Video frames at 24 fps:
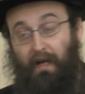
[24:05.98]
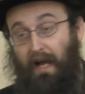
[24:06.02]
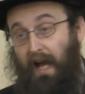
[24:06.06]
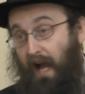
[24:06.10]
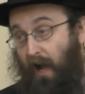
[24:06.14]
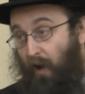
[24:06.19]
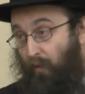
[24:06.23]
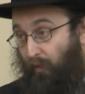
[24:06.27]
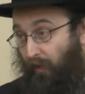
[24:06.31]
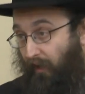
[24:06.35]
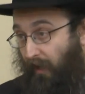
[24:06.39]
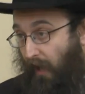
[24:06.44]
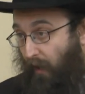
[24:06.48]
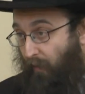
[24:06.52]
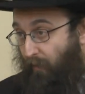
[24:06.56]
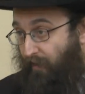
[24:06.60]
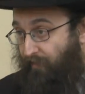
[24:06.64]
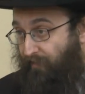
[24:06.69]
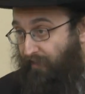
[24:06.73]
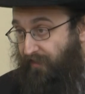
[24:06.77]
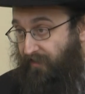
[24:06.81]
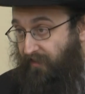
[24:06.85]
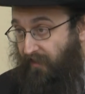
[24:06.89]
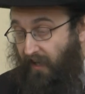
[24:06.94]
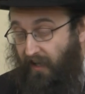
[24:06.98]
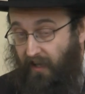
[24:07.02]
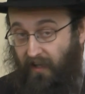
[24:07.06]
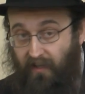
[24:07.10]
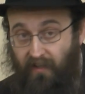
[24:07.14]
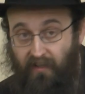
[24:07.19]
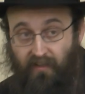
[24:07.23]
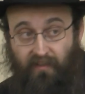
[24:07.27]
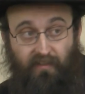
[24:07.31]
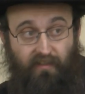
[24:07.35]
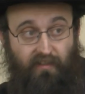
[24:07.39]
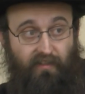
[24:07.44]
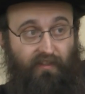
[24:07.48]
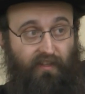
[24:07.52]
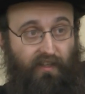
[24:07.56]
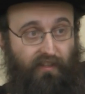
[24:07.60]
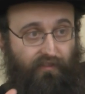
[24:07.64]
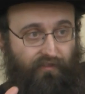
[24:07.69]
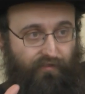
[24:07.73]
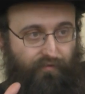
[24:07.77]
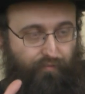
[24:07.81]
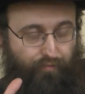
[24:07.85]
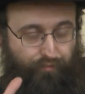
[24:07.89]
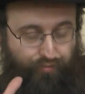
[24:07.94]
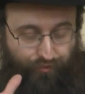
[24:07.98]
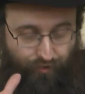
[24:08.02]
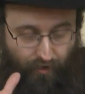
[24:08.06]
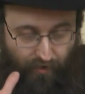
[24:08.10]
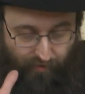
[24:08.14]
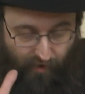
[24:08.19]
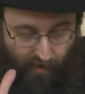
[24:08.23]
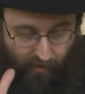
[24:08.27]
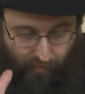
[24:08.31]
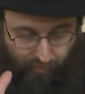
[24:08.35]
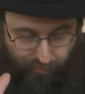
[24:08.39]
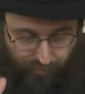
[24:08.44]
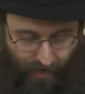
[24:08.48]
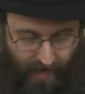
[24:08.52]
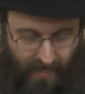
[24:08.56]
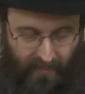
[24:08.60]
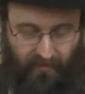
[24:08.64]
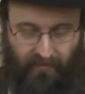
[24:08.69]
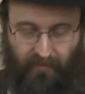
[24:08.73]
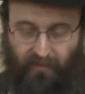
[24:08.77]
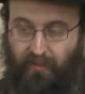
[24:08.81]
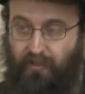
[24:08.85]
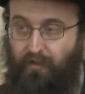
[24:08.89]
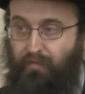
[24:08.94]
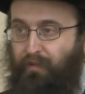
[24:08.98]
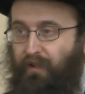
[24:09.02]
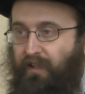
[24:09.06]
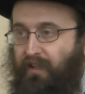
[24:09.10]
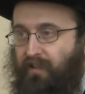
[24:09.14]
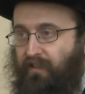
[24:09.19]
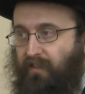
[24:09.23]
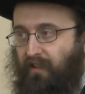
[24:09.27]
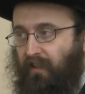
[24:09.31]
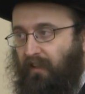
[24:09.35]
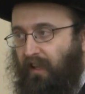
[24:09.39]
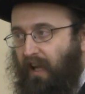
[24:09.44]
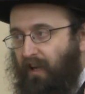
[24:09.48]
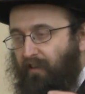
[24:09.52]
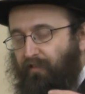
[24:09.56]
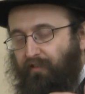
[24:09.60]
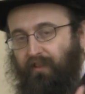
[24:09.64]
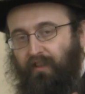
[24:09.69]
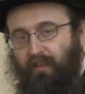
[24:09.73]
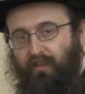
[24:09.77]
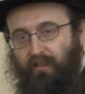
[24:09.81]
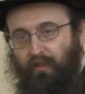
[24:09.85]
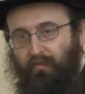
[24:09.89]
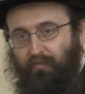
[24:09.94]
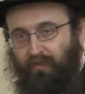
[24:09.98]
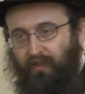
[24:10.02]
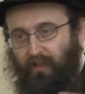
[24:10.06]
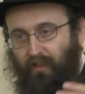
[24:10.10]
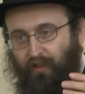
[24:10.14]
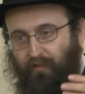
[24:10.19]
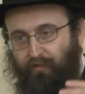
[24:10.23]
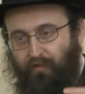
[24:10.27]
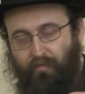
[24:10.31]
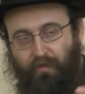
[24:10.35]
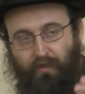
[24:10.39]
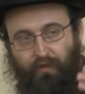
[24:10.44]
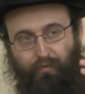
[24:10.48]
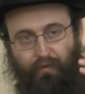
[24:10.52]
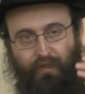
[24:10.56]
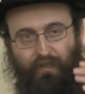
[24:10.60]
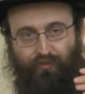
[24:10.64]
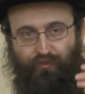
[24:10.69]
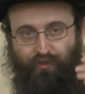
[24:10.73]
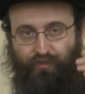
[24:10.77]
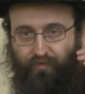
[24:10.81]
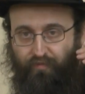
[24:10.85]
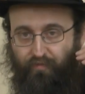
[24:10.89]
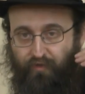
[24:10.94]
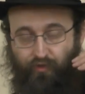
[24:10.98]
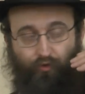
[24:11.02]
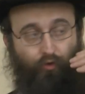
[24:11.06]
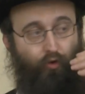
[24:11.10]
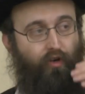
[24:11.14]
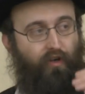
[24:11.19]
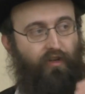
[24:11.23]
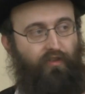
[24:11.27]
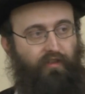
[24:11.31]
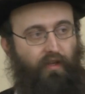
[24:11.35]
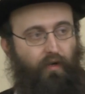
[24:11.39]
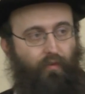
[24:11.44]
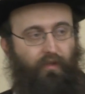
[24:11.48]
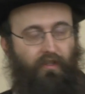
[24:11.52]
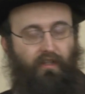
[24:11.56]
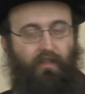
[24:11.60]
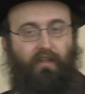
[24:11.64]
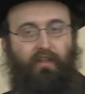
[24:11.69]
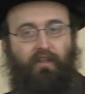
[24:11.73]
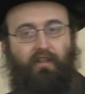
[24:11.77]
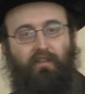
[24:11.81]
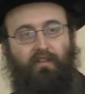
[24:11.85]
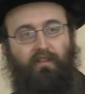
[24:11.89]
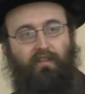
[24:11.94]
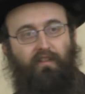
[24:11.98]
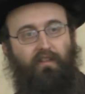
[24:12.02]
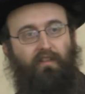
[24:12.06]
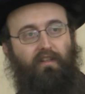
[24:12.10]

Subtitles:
I will, however, say that from practical experience and a lot of things I'm telling from experience, just from stories that we hear.